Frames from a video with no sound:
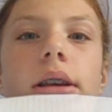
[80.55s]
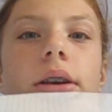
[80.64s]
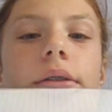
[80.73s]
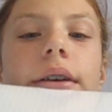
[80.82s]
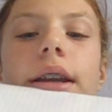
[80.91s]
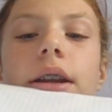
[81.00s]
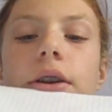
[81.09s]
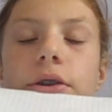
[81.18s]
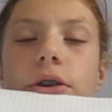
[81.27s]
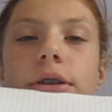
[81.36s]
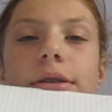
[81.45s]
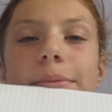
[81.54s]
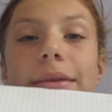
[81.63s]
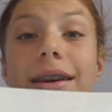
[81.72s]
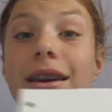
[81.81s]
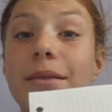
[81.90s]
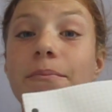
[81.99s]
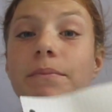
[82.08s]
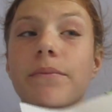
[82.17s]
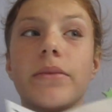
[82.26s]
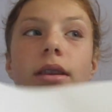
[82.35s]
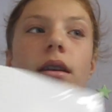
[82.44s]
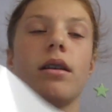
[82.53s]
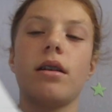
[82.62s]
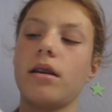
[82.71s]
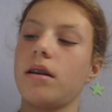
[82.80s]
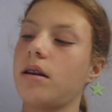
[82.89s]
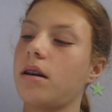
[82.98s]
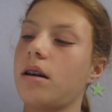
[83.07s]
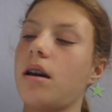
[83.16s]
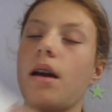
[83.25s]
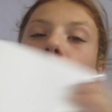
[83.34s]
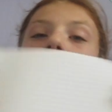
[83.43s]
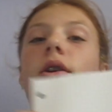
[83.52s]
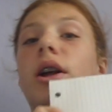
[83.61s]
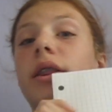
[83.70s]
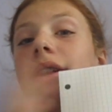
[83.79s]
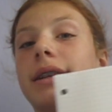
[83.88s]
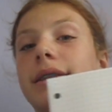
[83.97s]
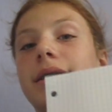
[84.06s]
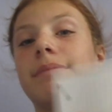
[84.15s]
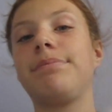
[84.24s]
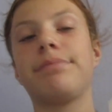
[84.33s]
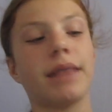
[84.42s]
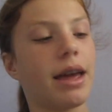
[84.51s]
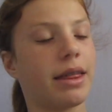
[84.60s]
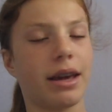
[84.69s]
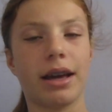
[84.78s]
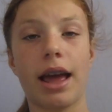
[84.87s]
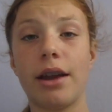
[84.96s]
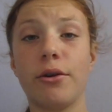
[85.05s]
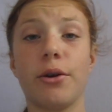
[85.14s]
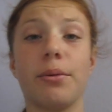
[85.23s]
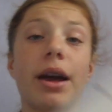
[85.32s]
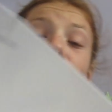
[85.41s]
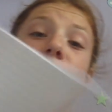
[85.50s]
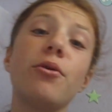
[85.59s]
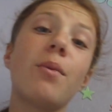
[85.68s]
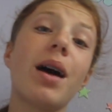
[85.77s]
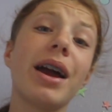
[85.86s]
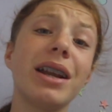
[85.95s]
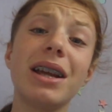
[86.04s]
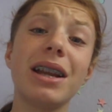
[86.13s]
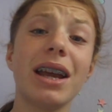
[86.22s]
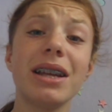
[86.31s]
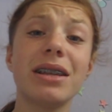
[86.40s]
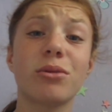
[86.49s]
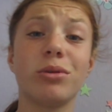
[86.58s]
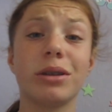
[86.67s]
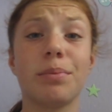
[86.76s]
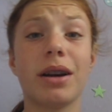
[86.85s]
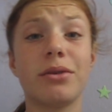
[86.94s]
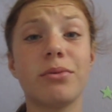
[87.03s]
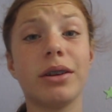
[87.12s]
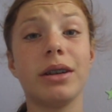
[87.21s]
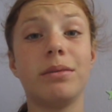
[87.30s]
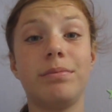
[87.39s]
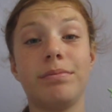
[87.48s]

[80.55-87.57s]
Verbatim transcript: If I need to turn something in, I put it on this. I think. I don't know. I don't know why I need any school supplies, really.